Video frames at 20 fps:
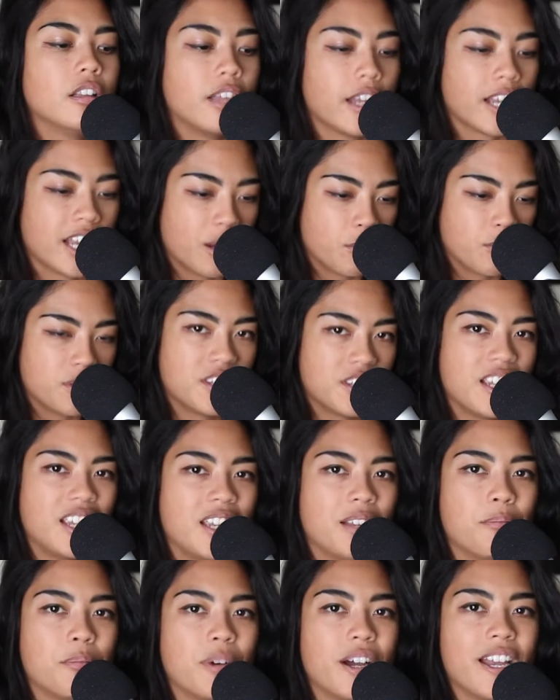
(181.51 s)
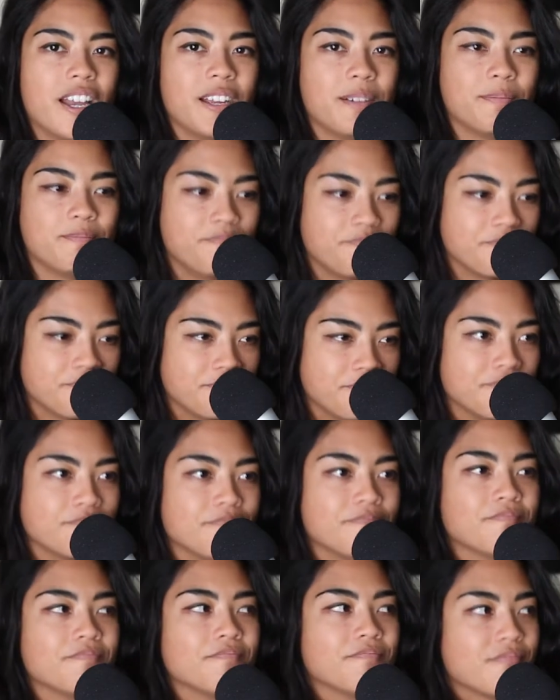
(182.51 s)
like I was in my
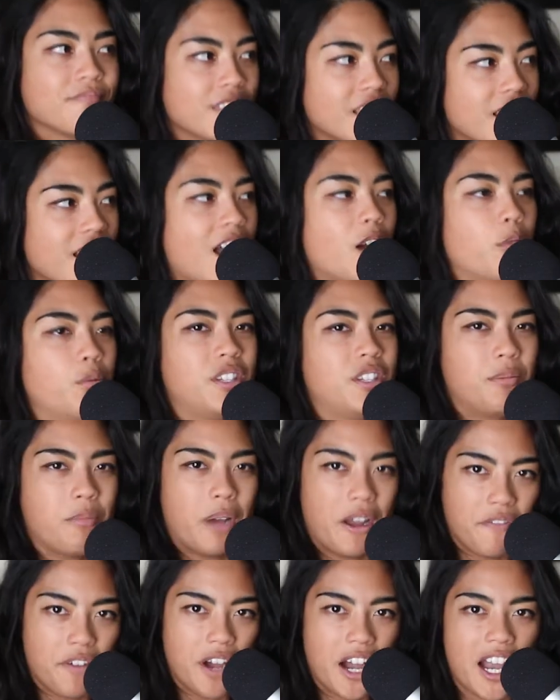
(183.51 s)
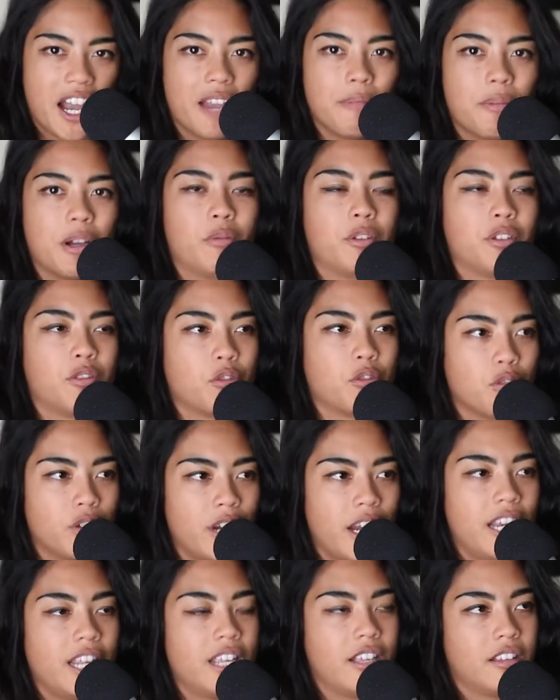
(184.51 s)
vibe. I was
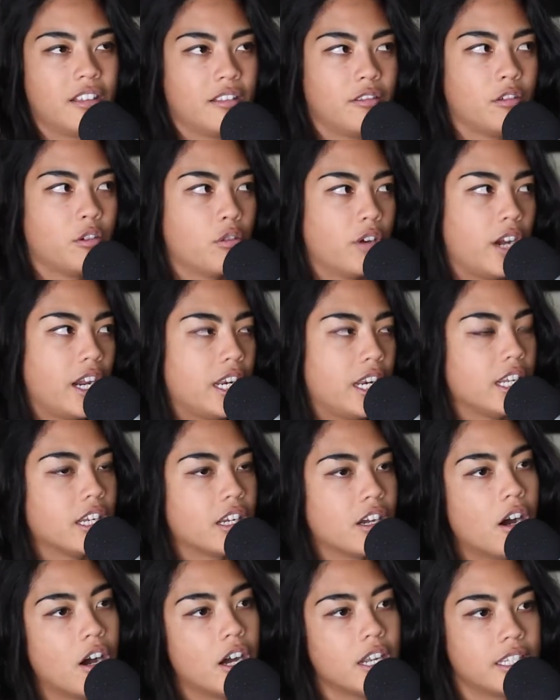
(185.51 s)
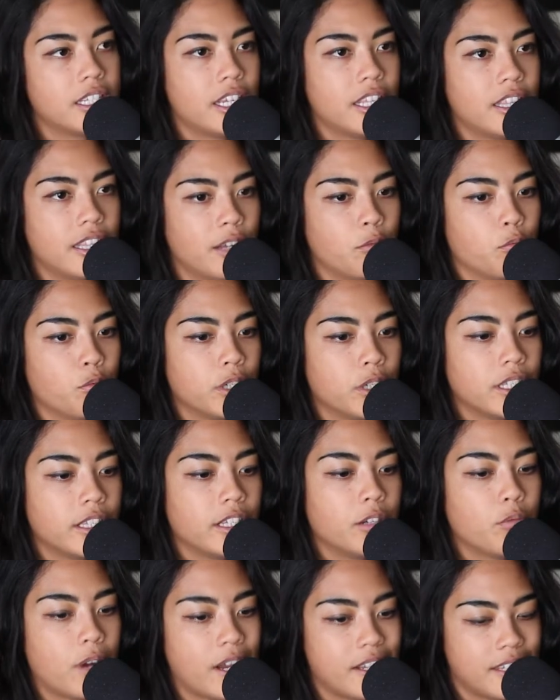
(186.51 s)
creating content that
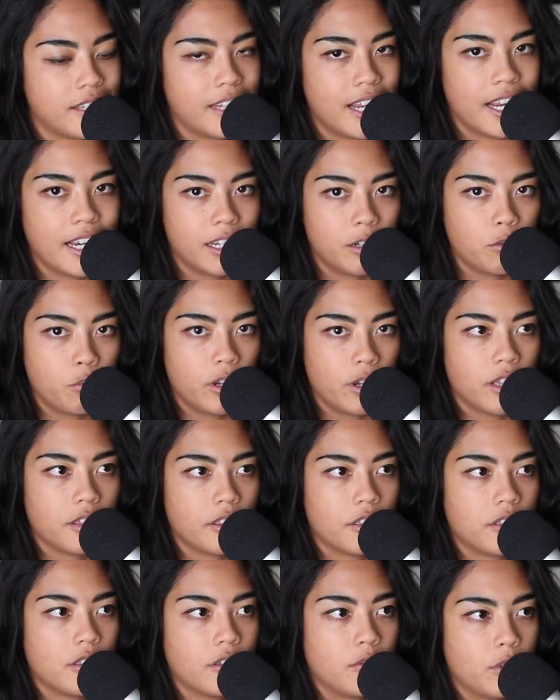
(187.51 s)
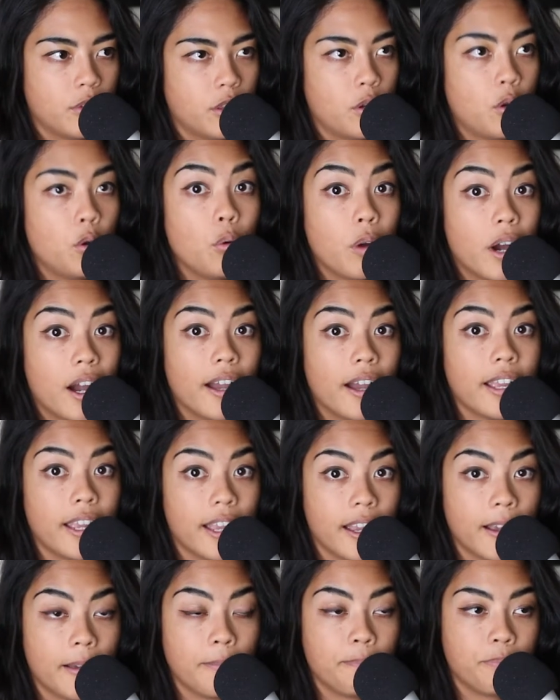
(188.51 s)
really resonated with who I
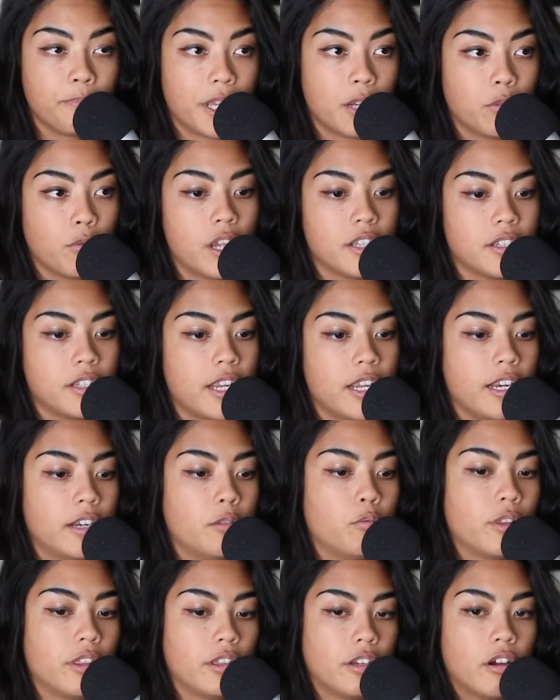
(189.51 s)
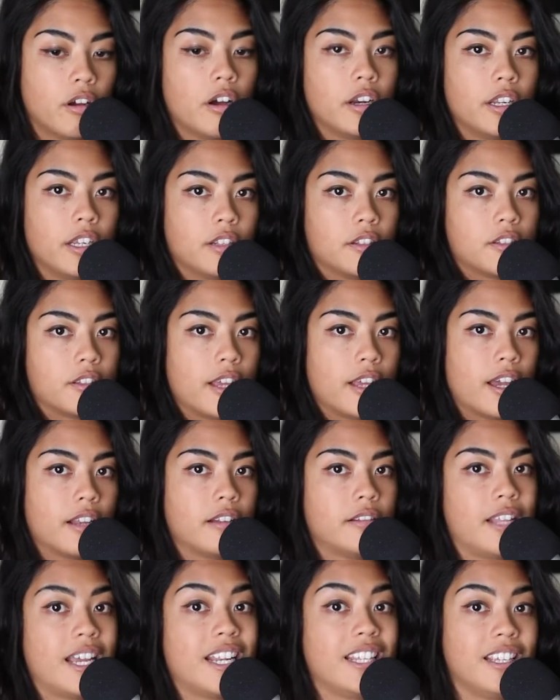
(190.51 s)
am and resonated with an audience that
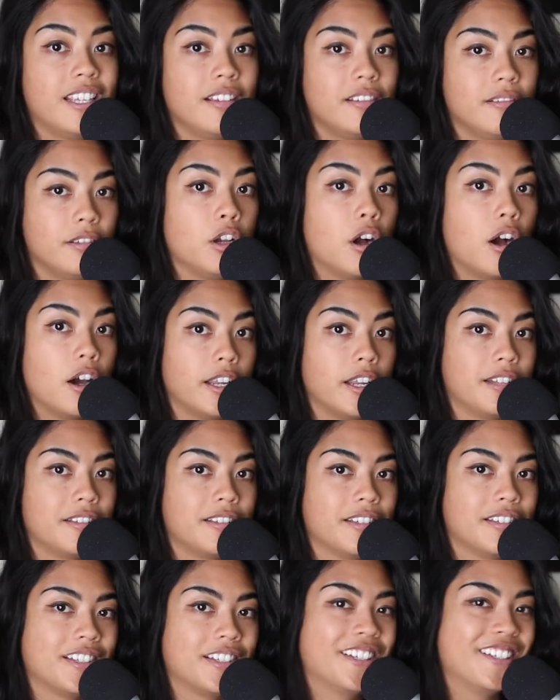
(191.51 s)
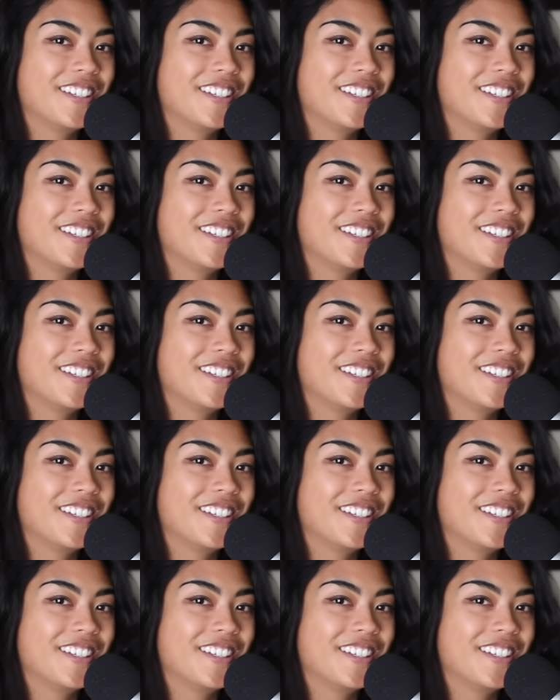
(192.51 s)
got it.